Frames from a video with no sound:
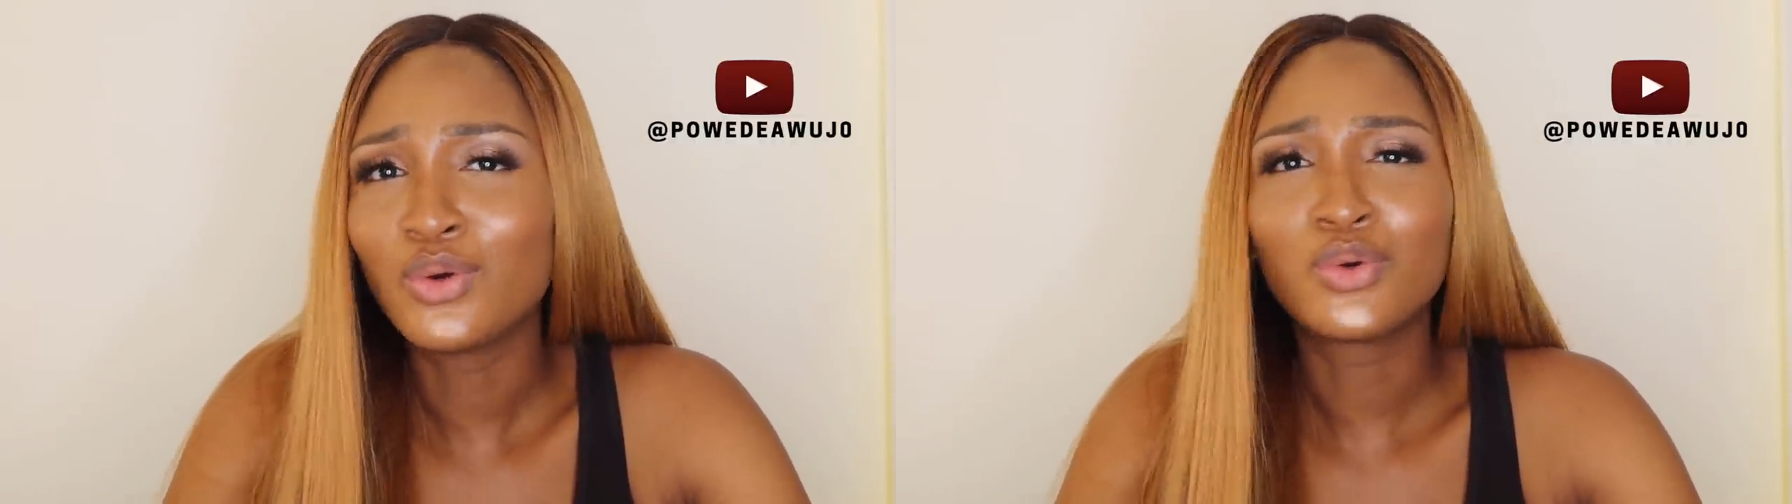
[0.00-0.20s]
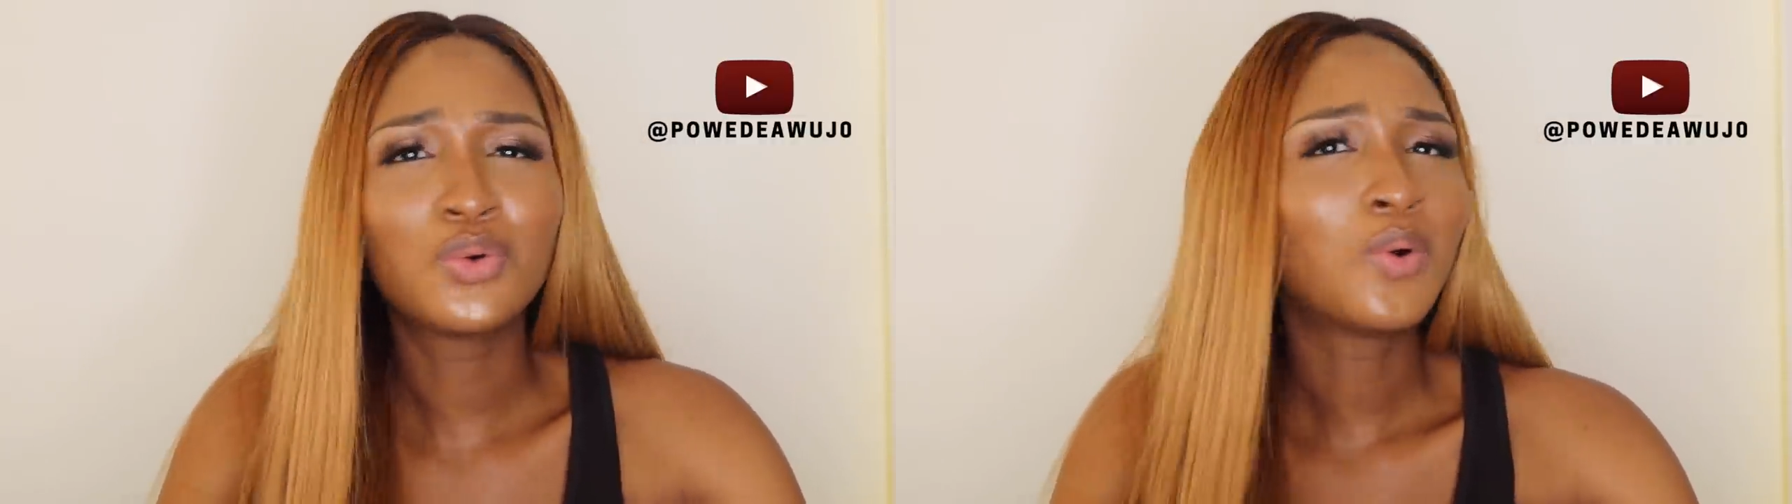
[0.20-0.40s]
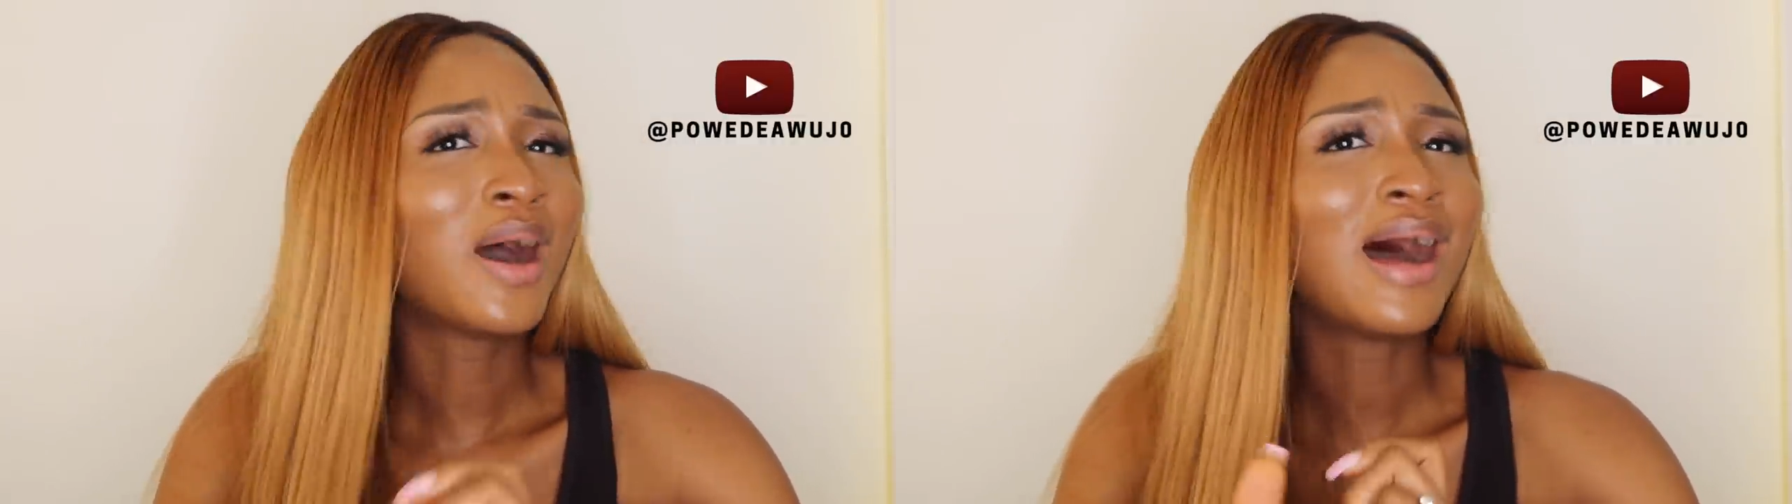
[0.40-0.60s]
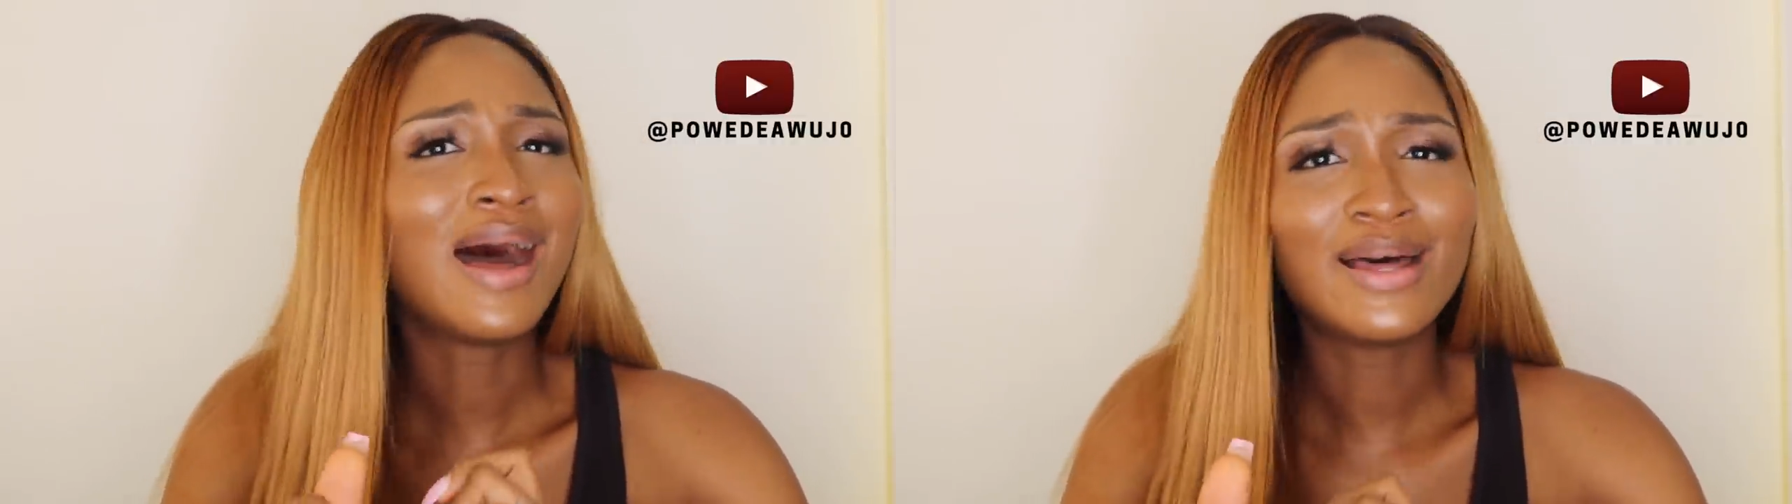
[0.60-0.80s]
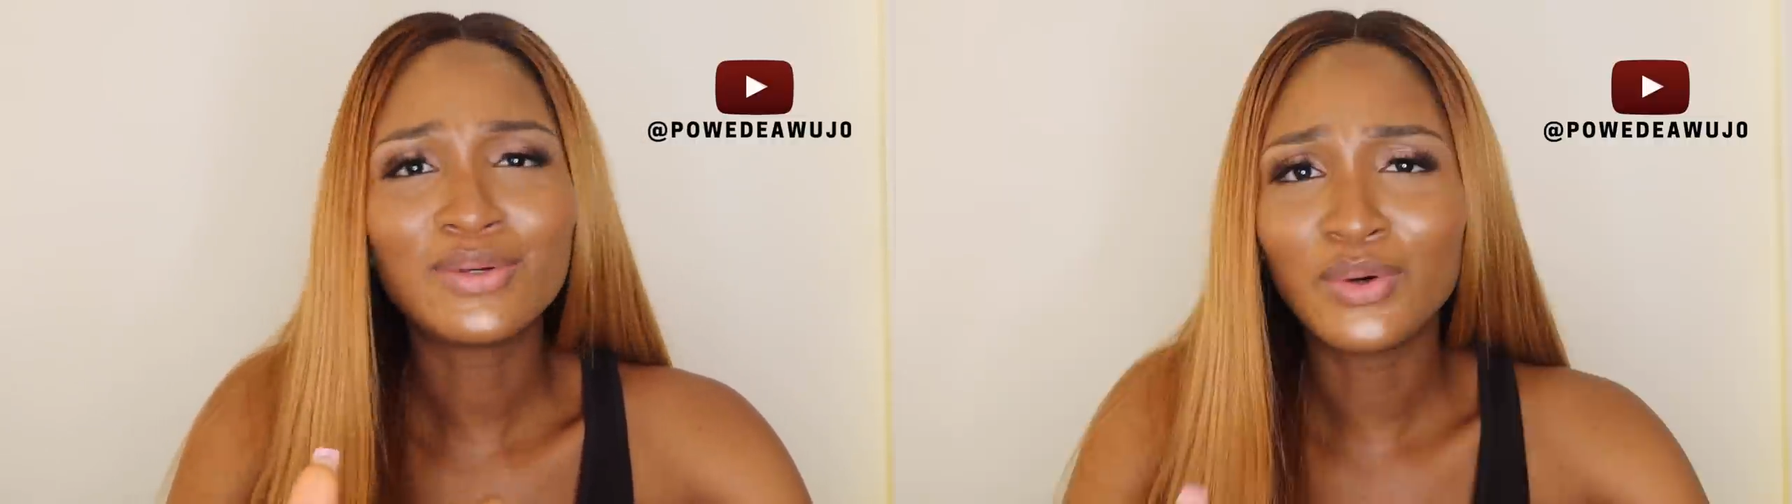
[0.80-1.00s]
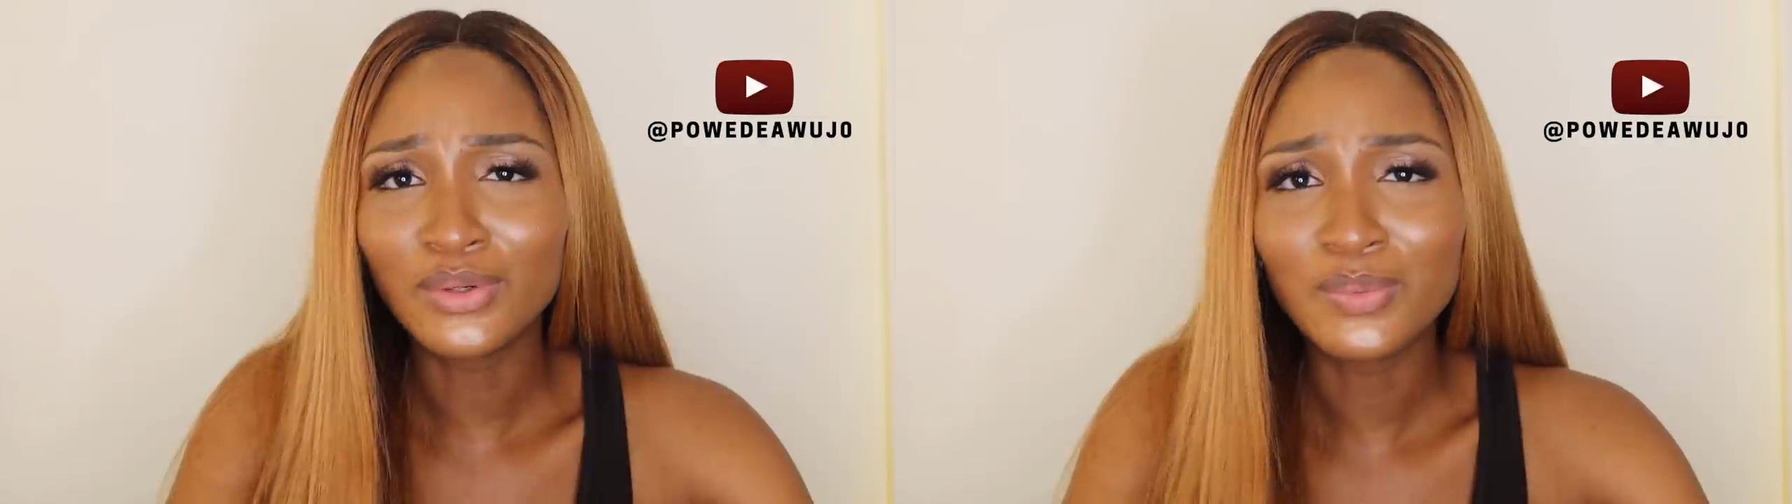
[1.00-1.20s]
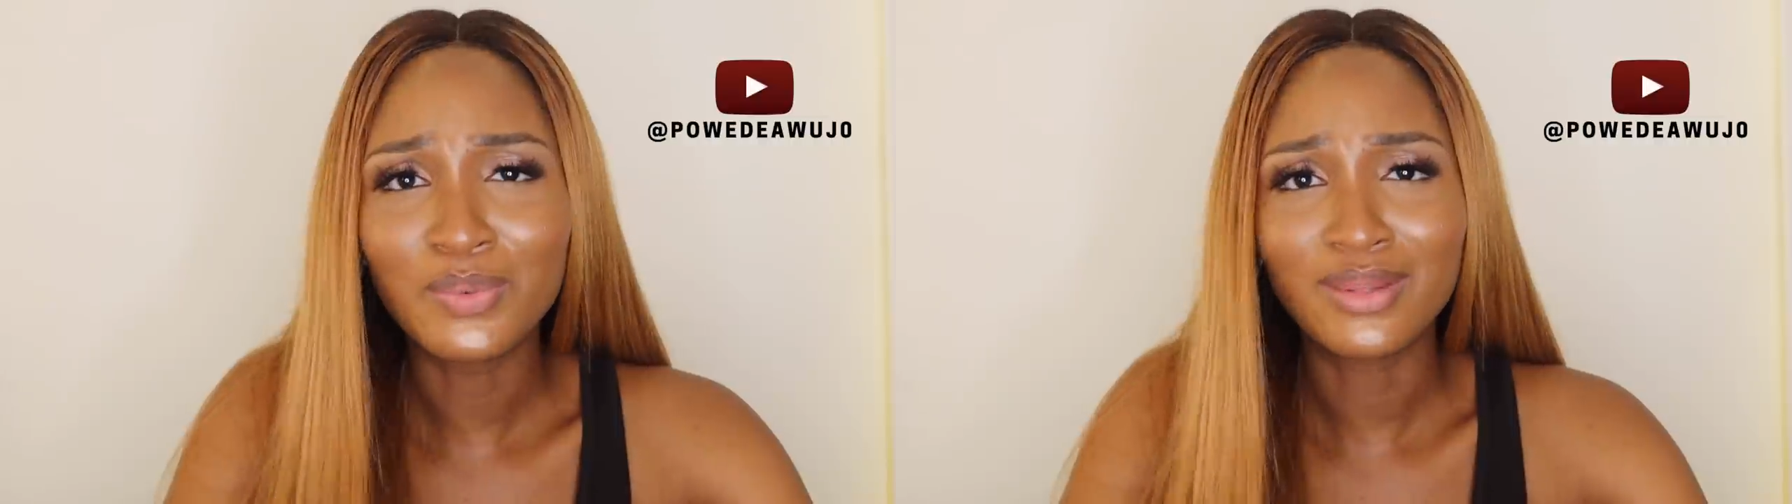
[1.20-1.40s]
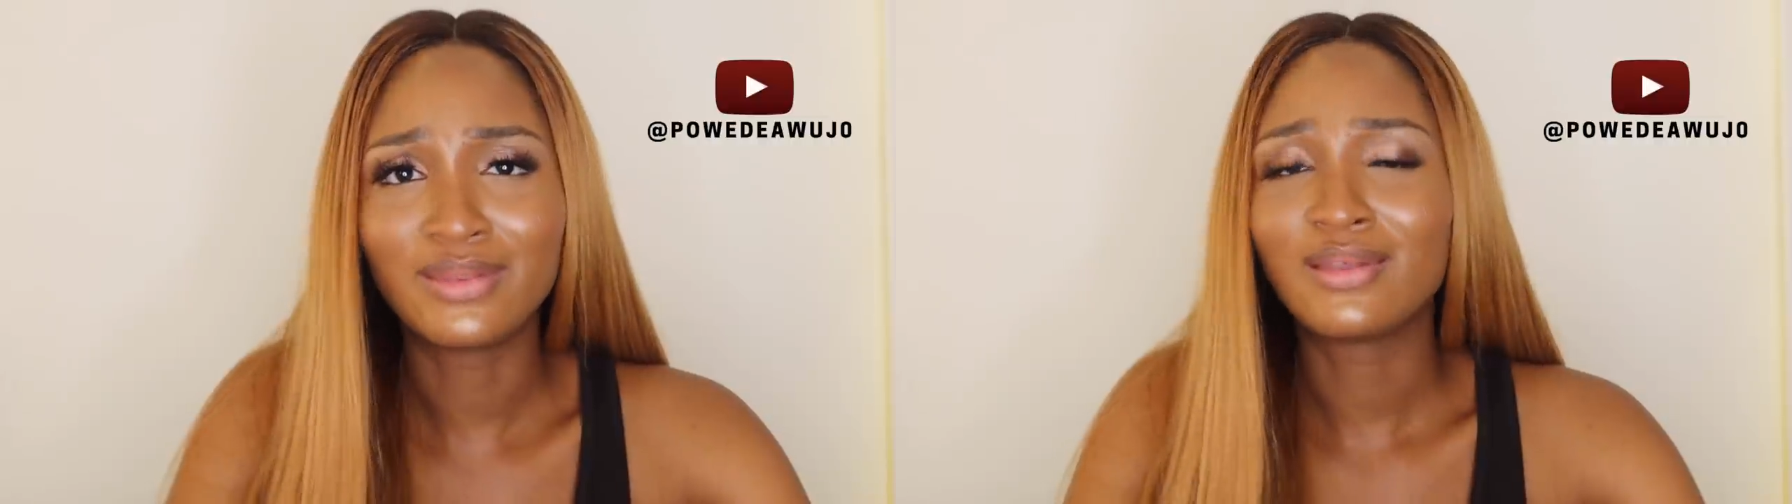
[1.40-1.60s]
or go hard on
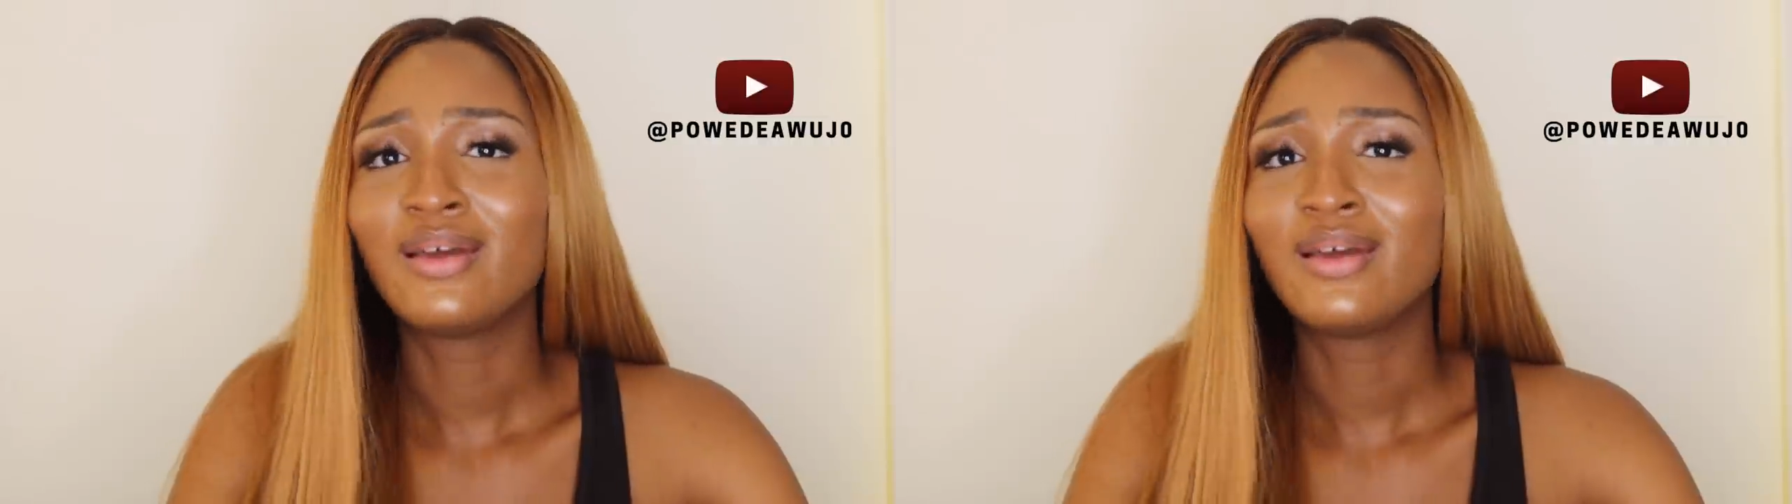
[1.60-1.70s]
with